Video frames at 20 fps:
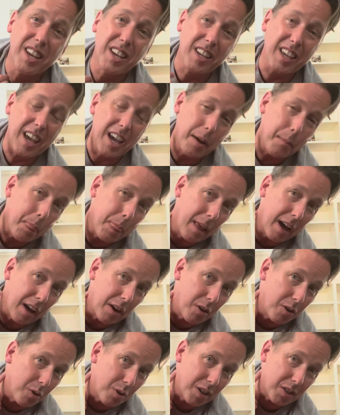Okay, I don't
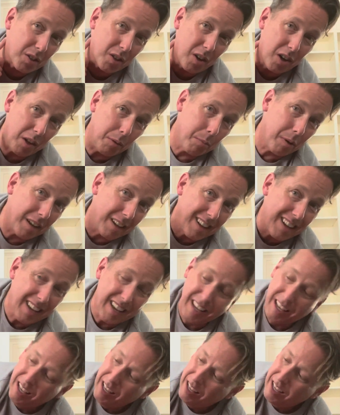know what it's called, but
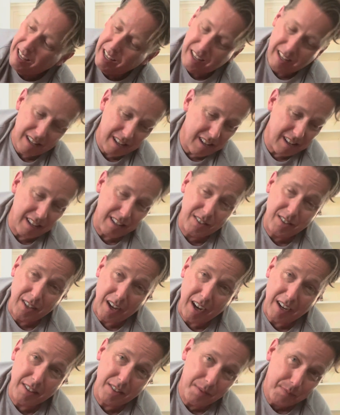it
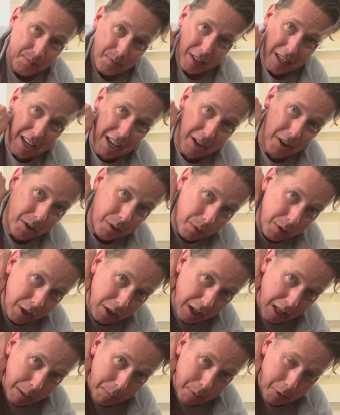sucks, you know, when you're
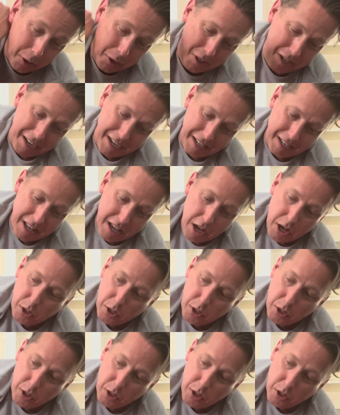getting pushed on.